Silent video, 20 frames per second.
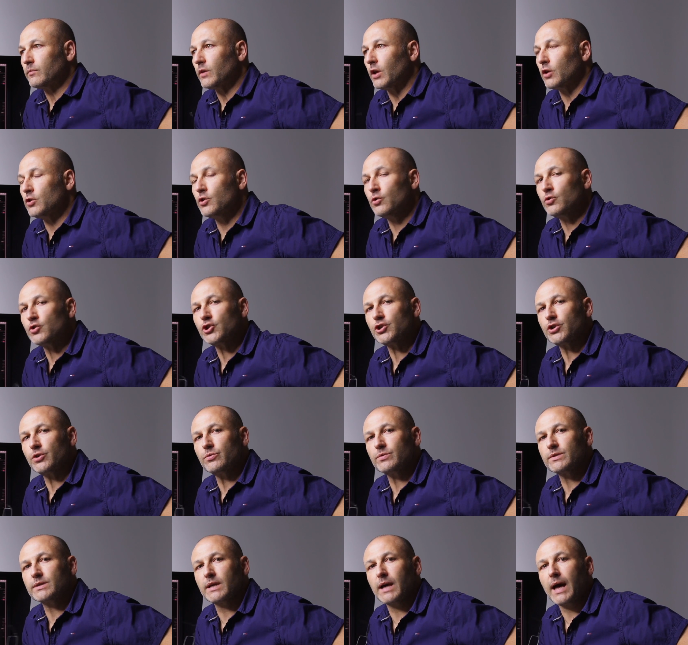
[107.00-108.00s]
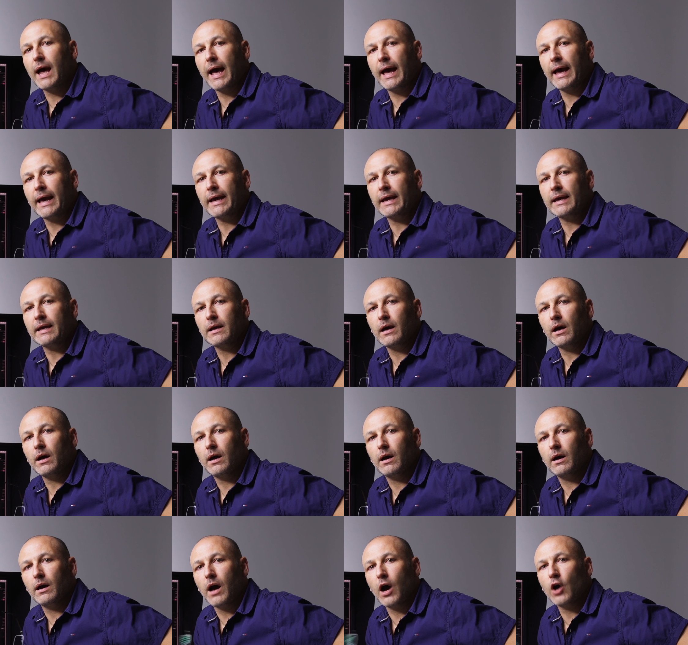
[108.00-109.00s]
you shoot a
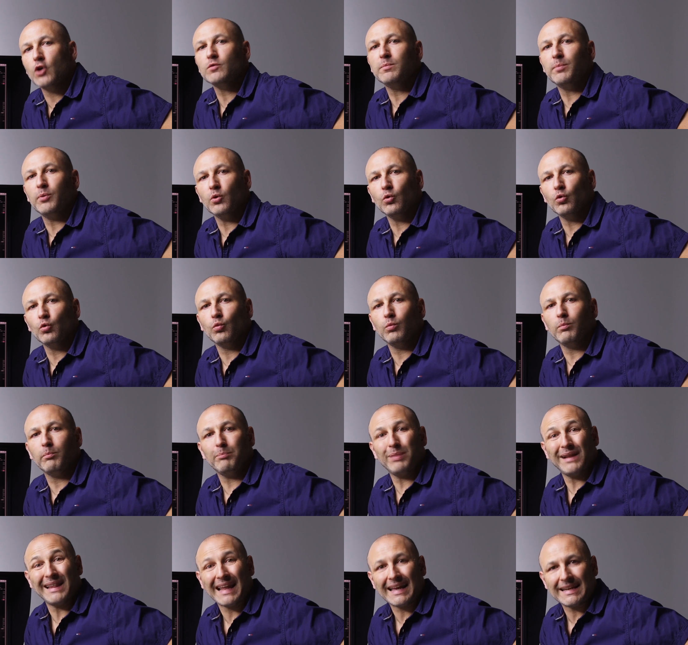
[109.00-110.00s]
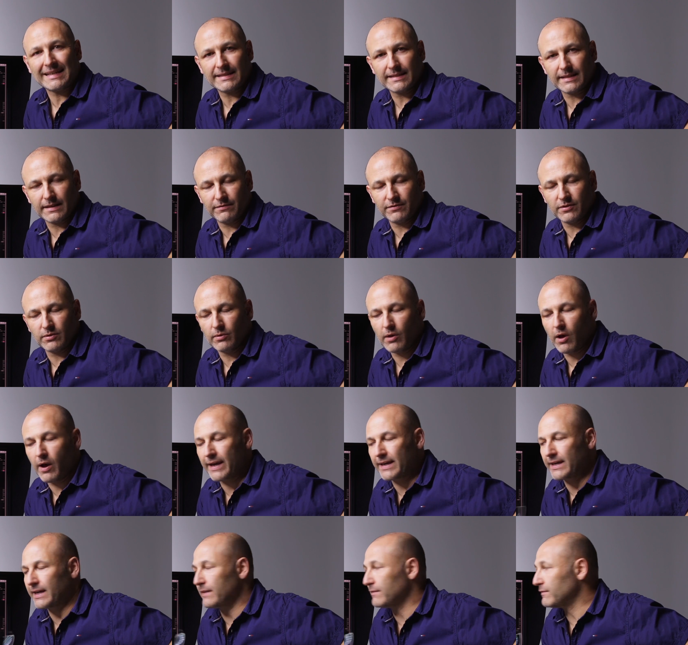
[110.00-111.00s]
opal plate, if you
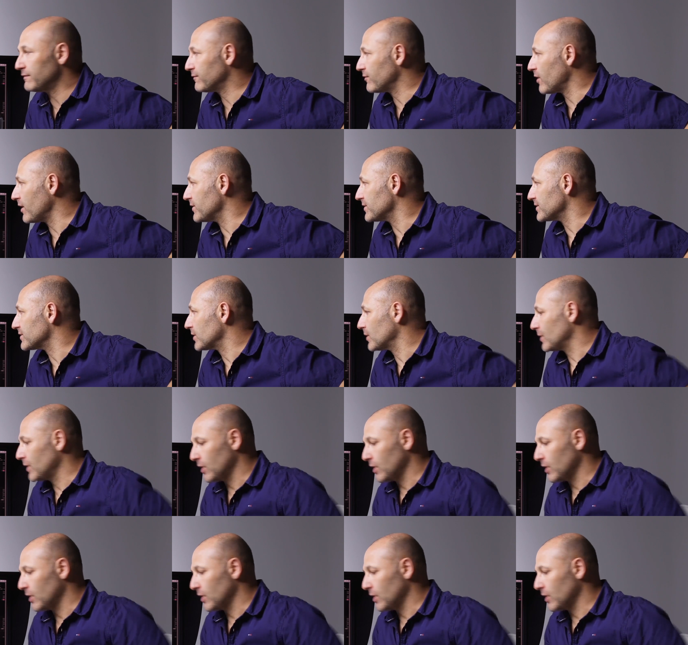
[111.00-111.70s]
like, in front